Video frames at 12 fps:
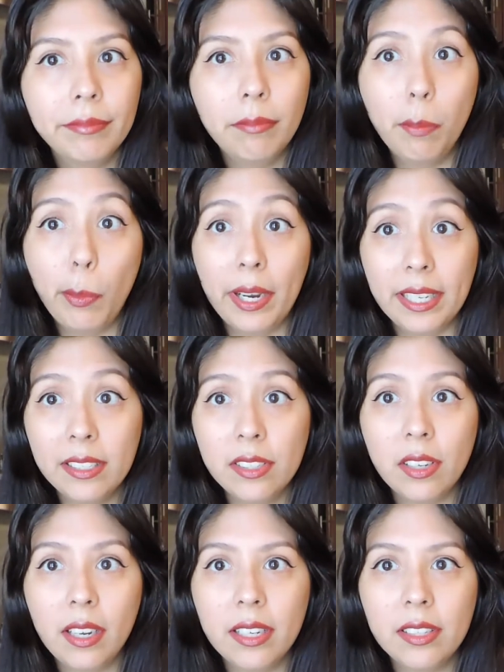months,
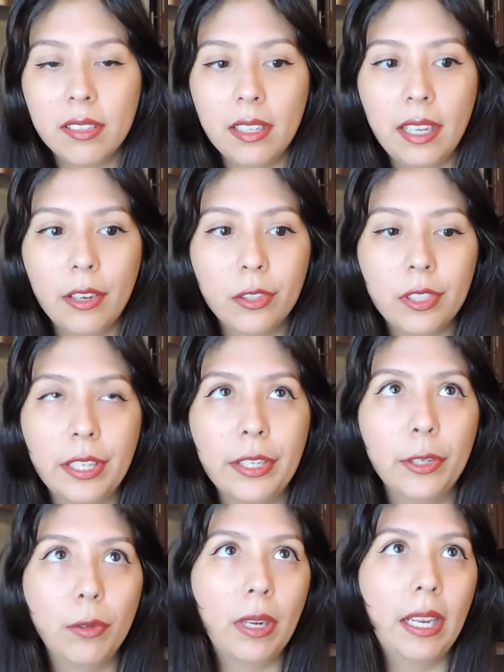honestly. I was like, you
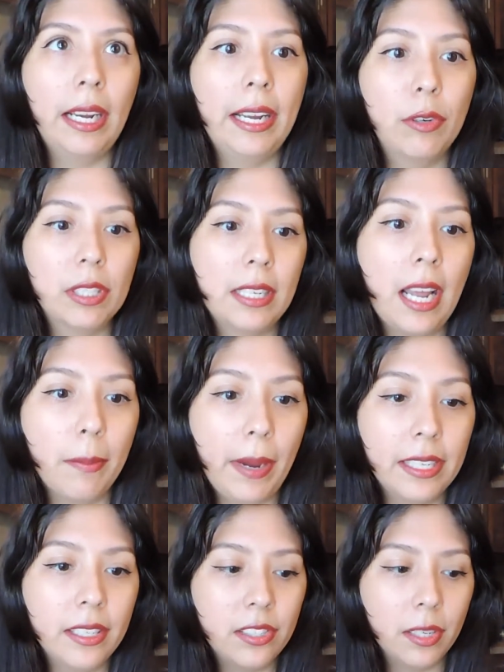know what, like I wasn't happy. I
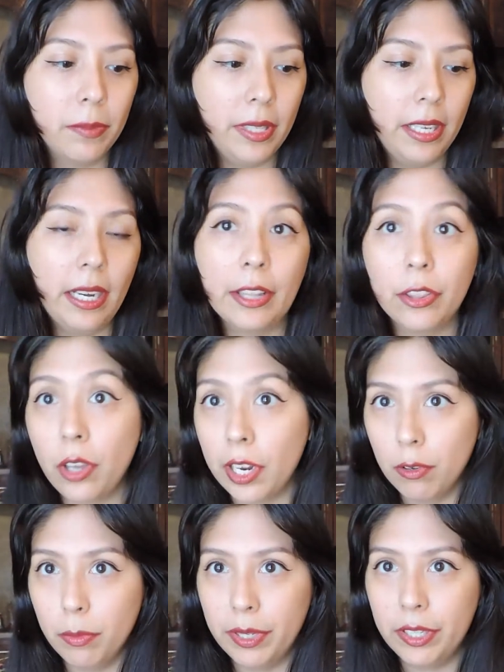did something, I thought it
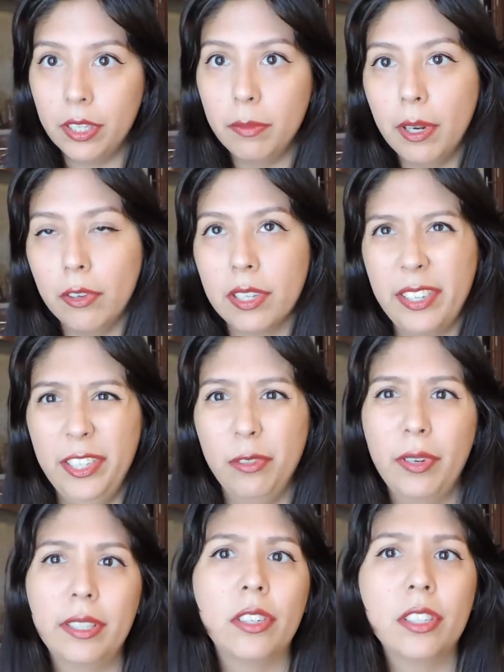would be good, but I was like, you know
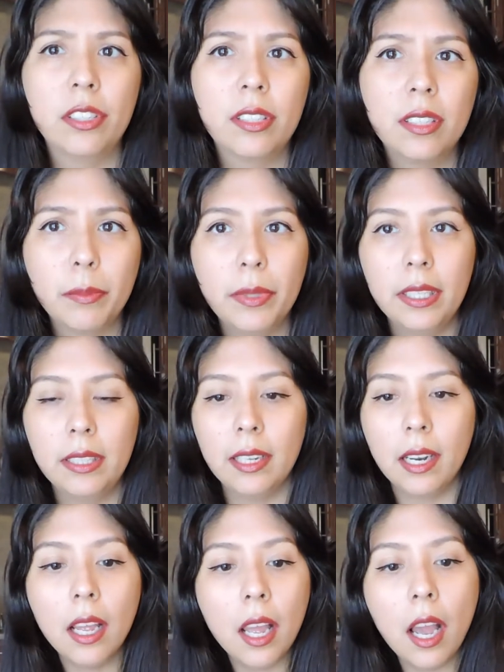what, there's just something that
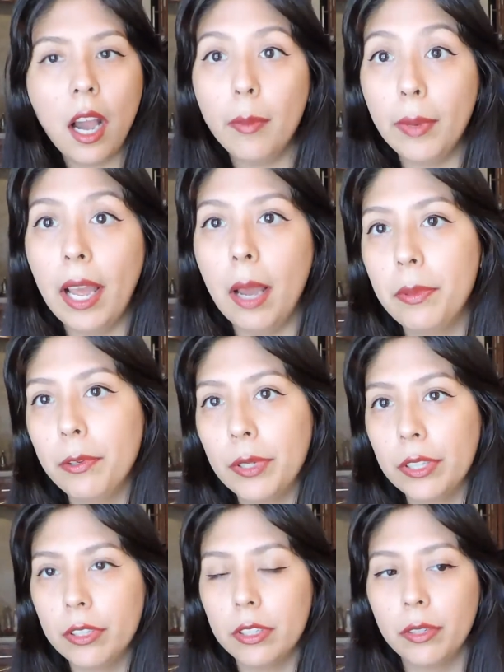I'm not happy
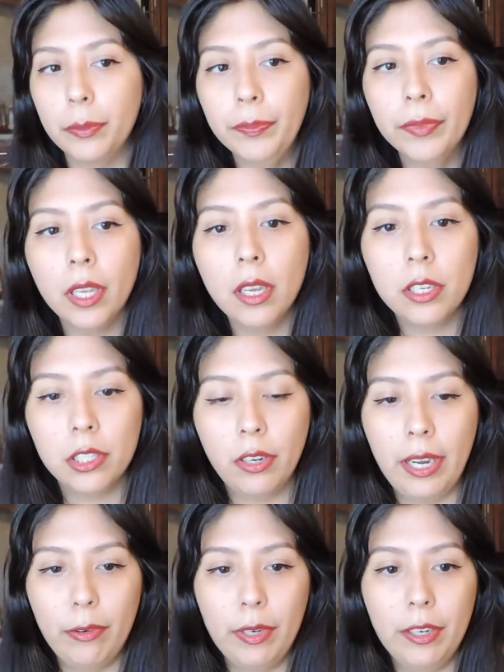with, so
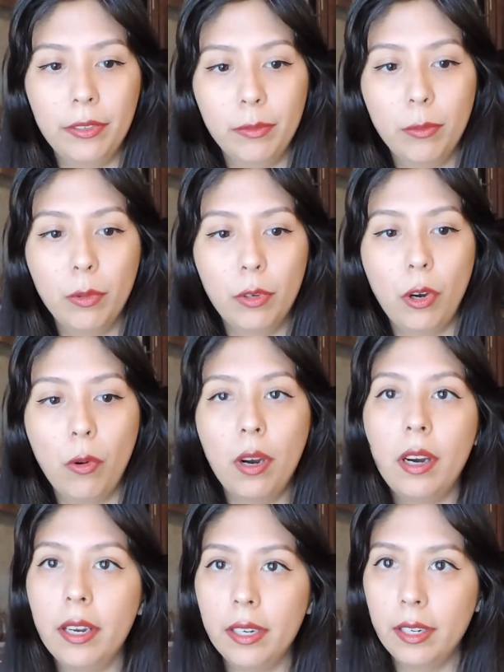I would go
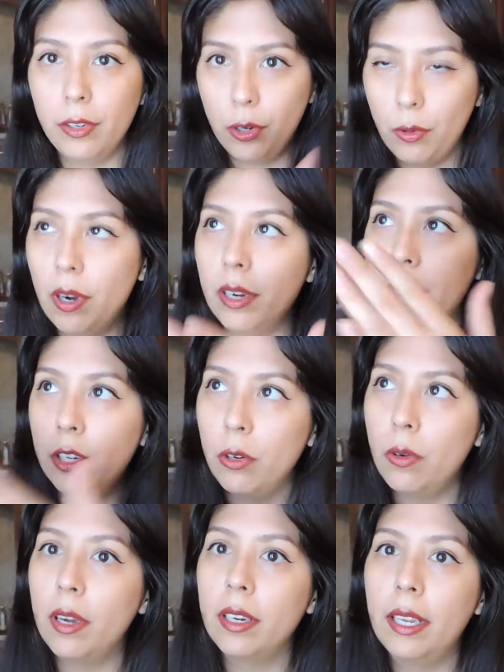on and go on and go
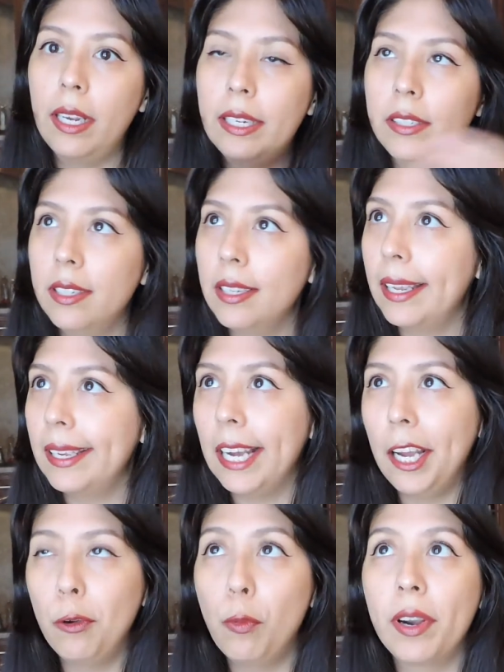on. Like I did, like
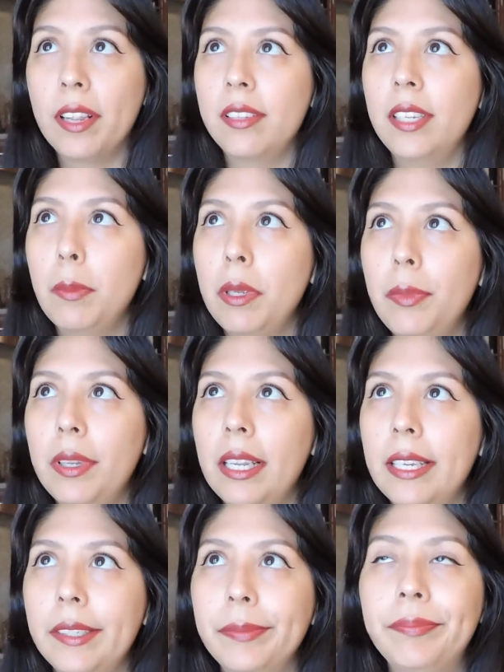I want to say maybe like